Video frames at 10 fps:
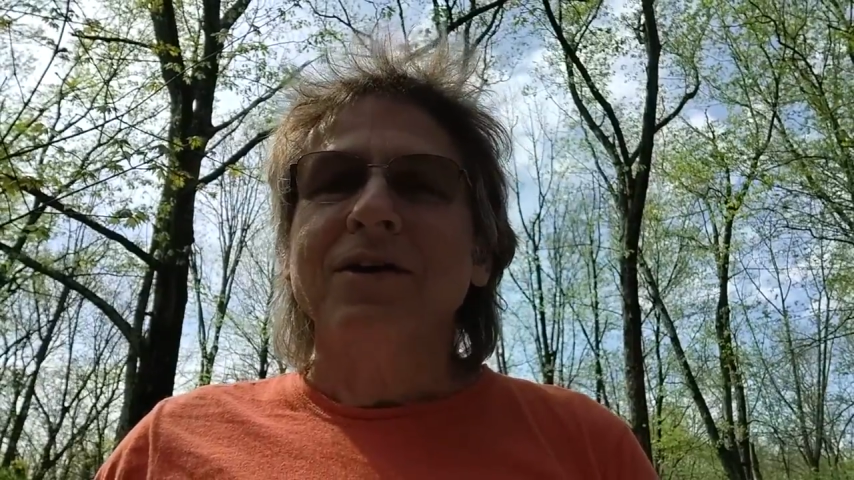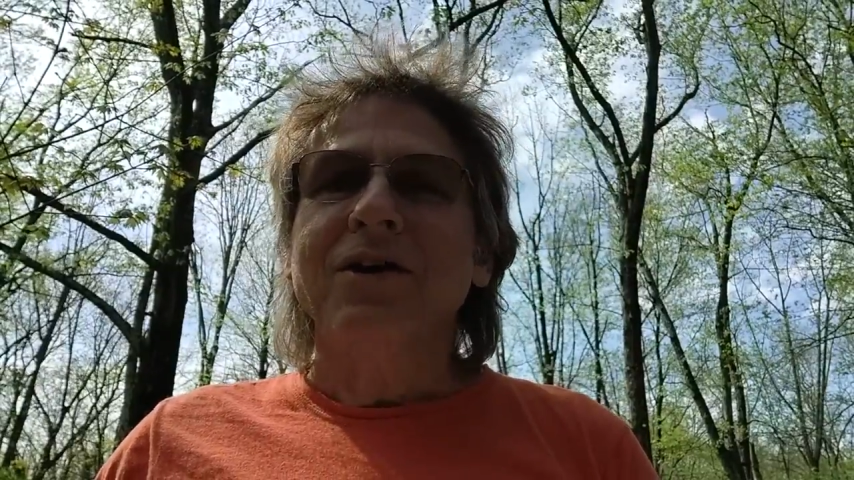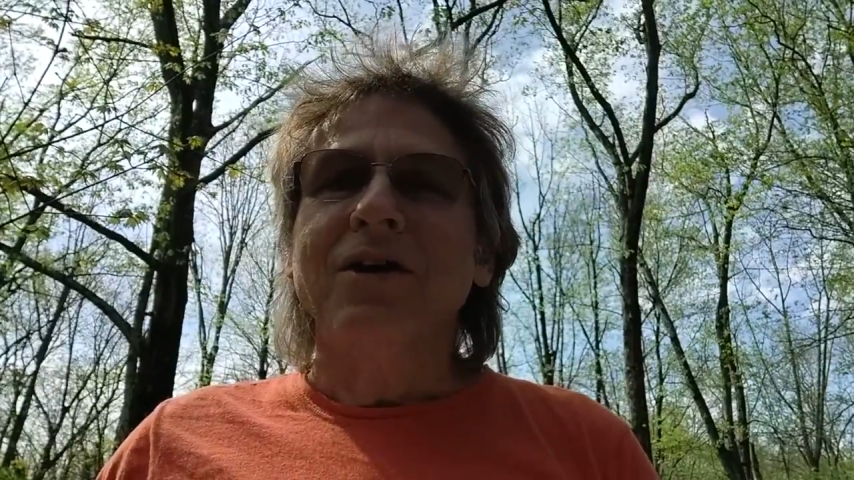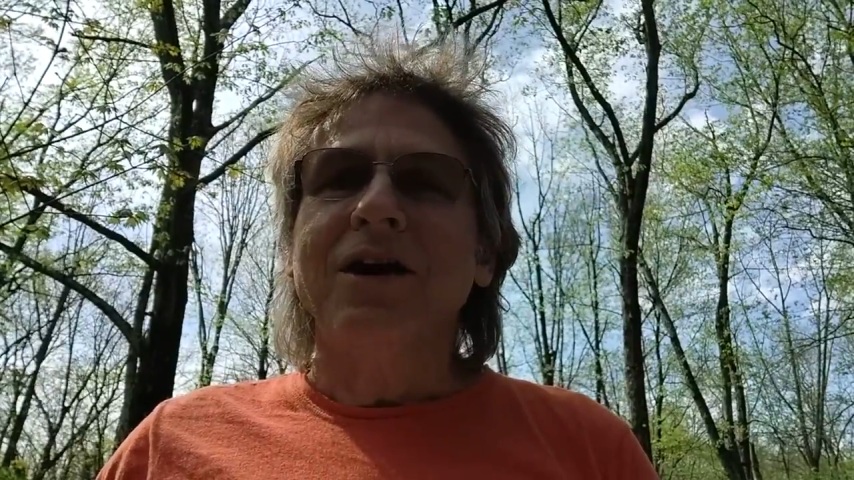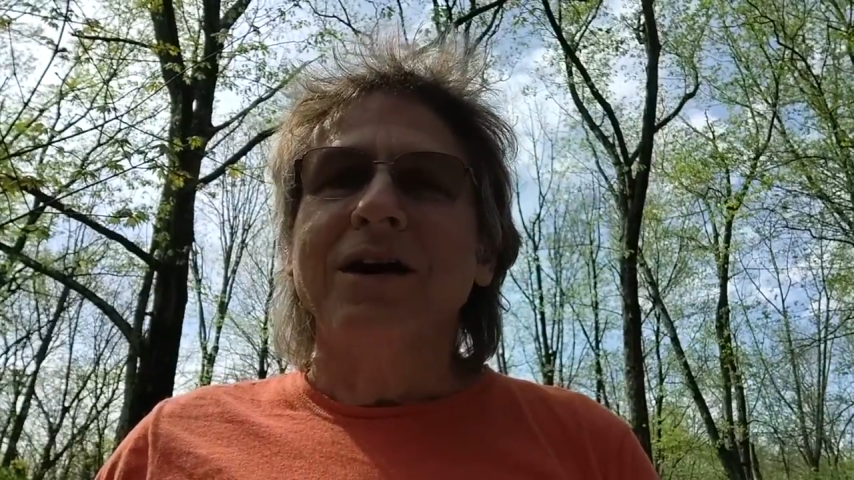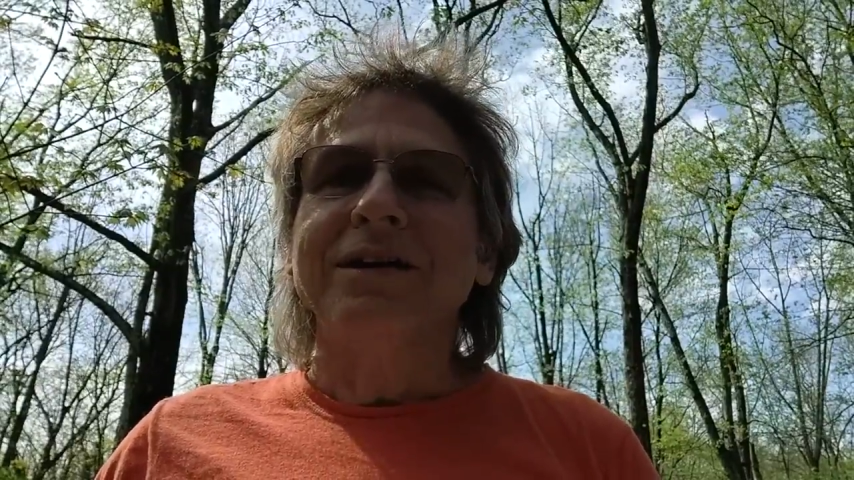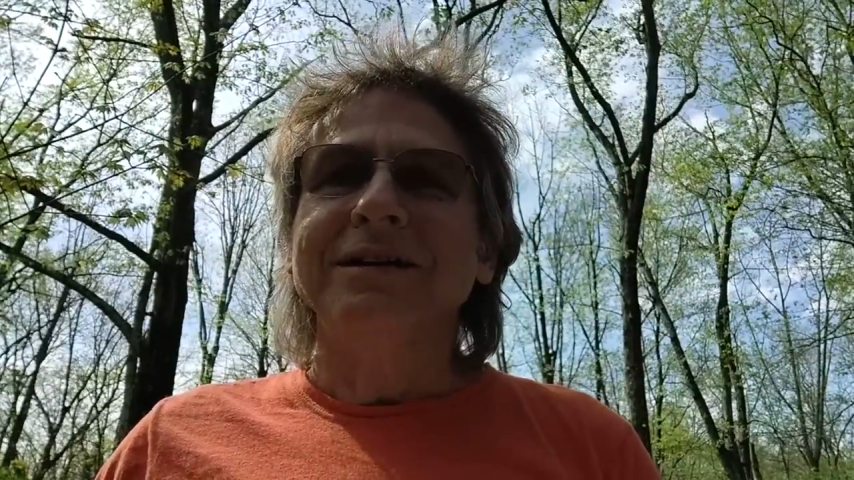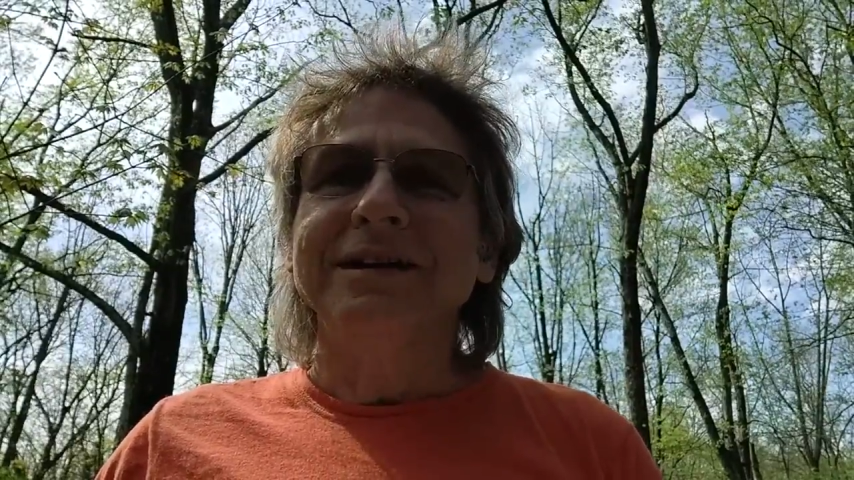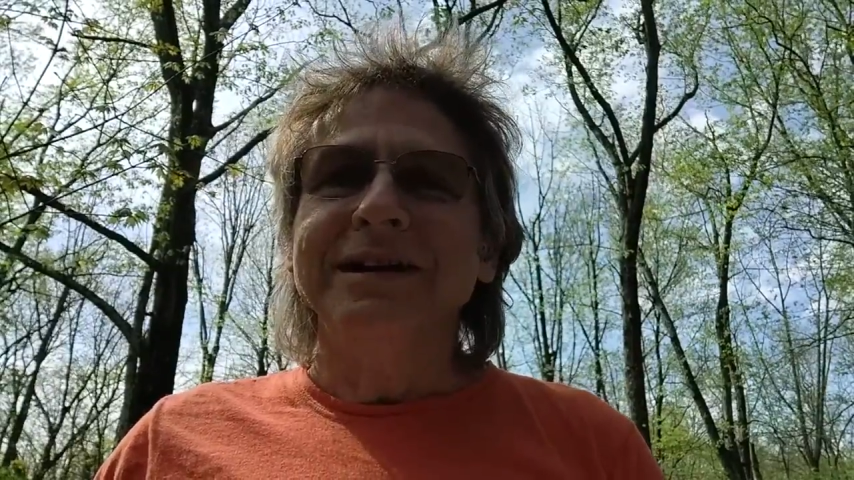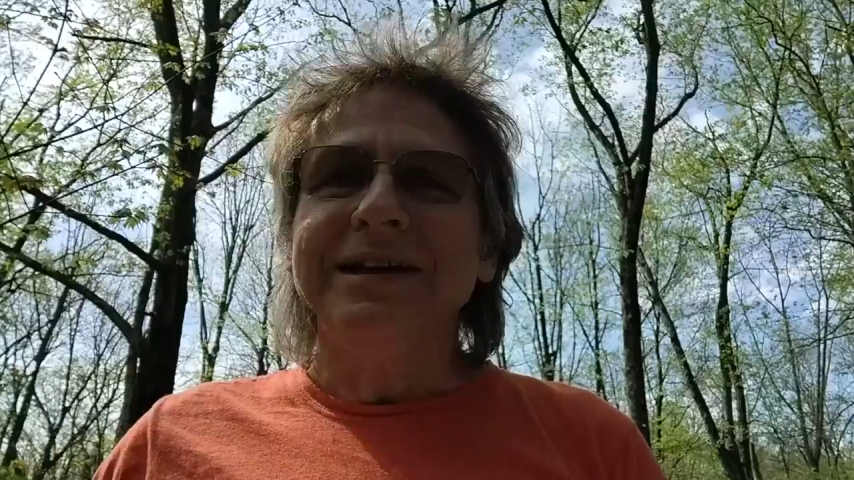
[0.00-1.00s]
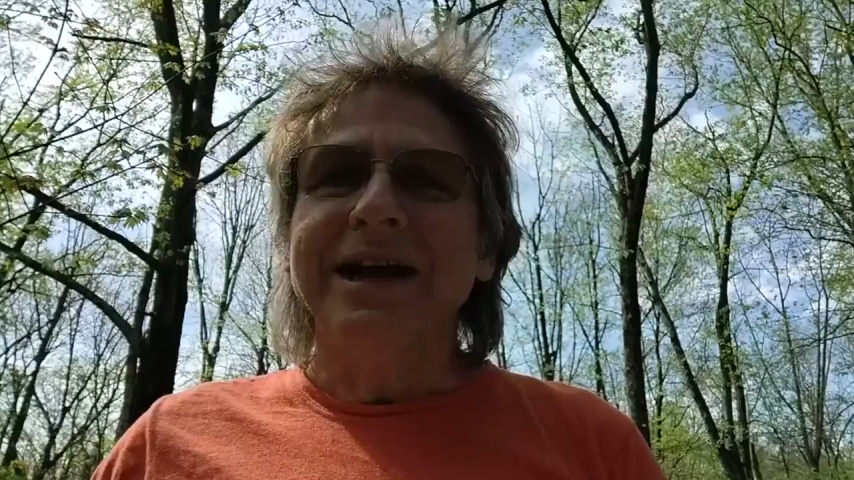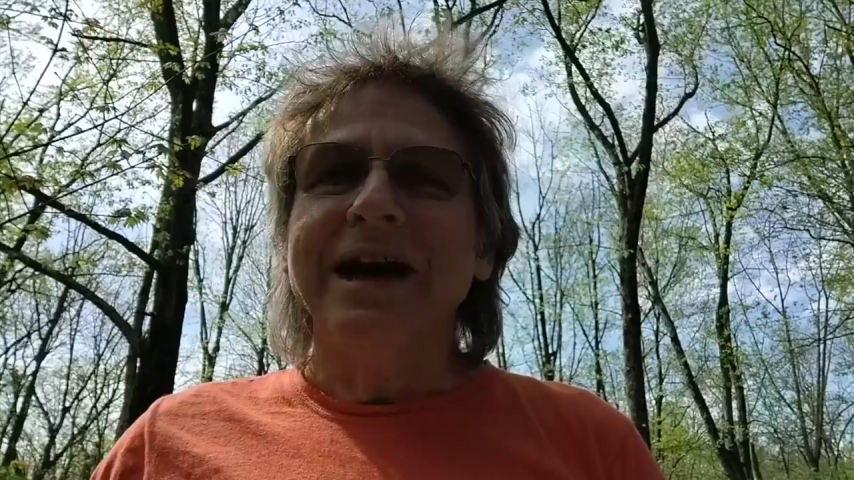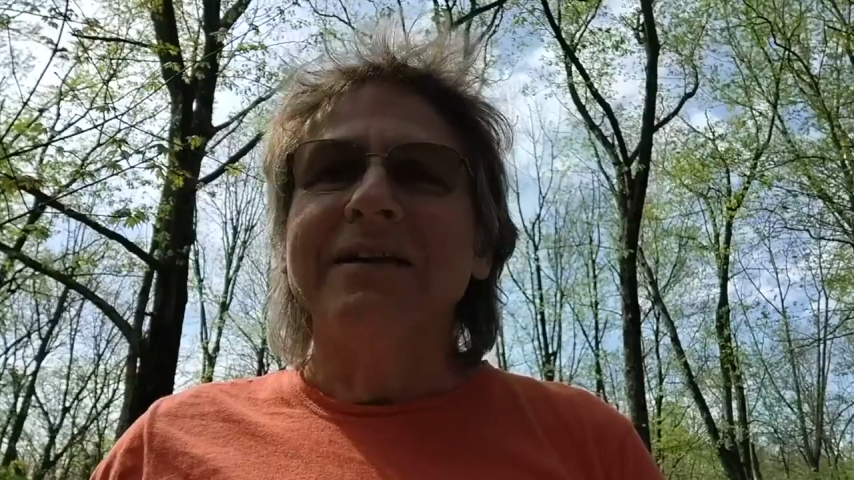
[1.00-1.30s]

on DEI